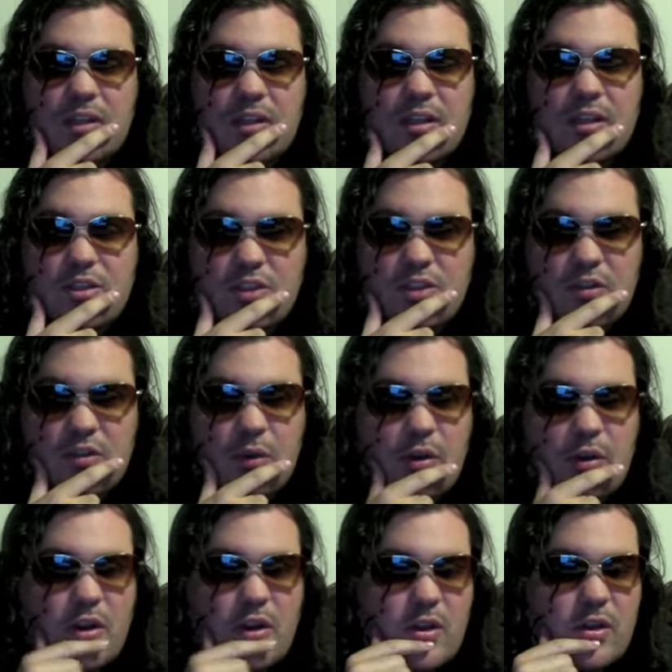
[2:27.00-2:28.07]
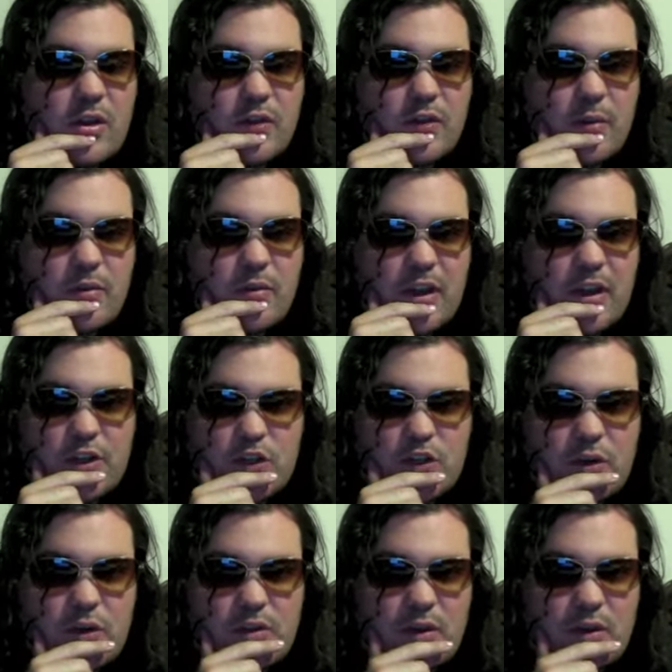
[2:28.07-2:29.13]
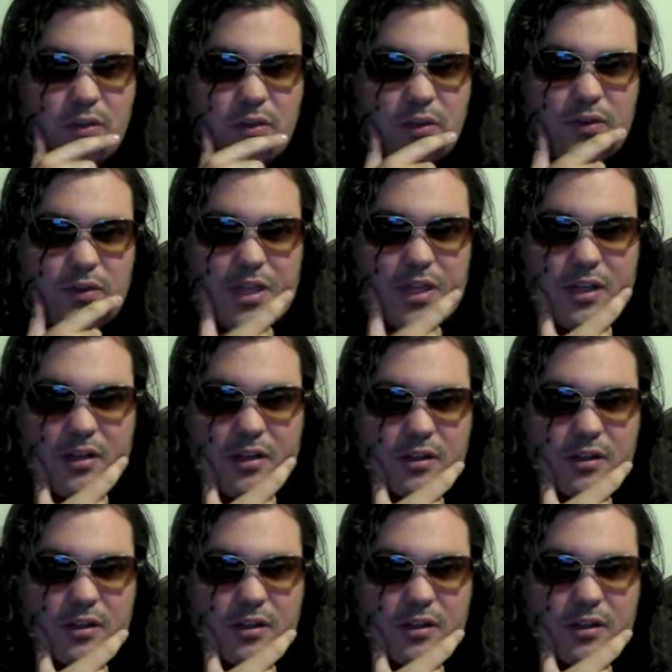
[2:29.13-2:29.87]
just among other films that I enjoyed in 2015,